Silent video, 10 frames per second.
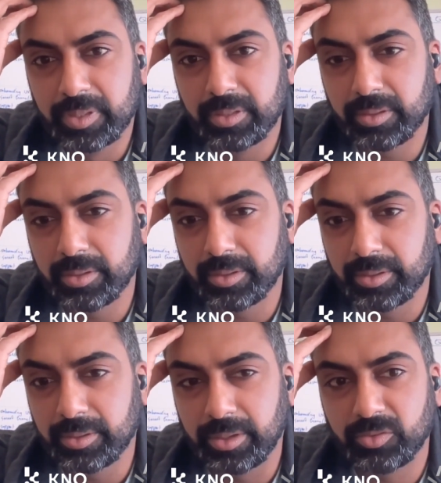
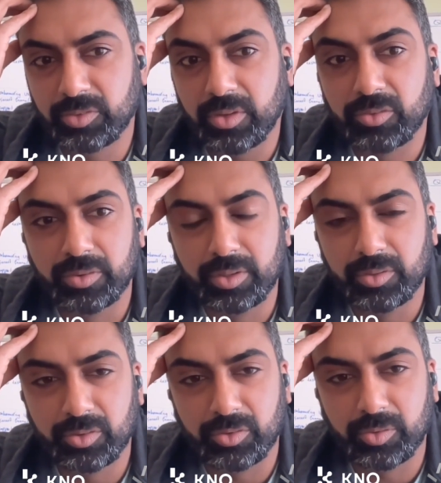
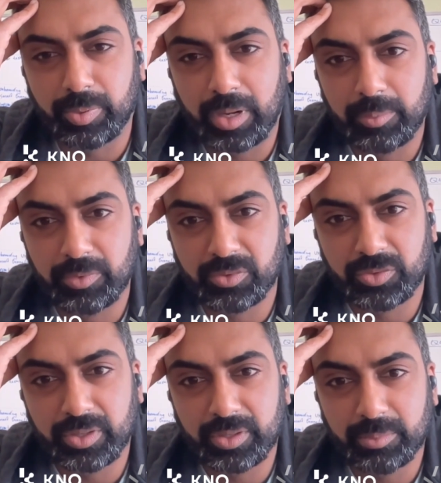Accessories. It's the promise of
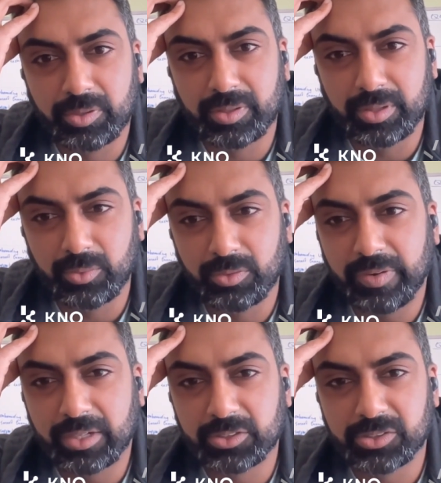staying up to date with
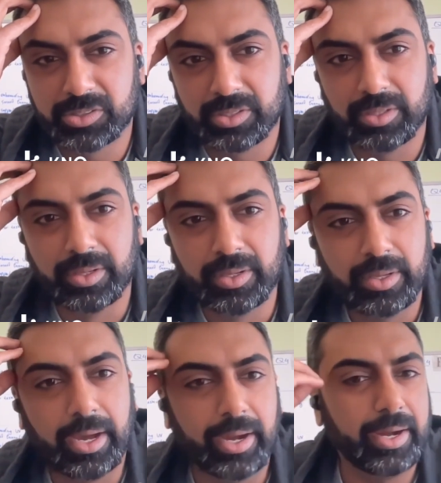fashion.
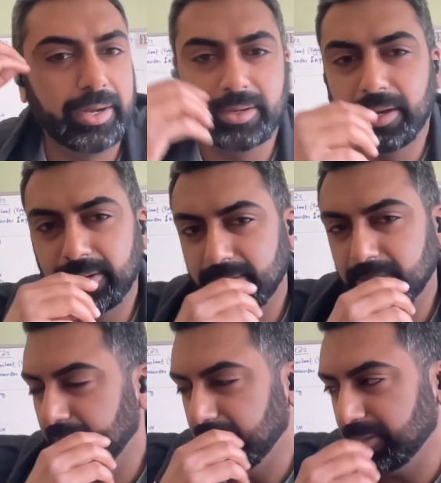
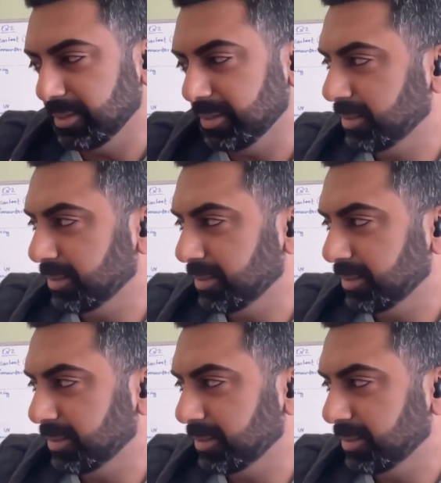I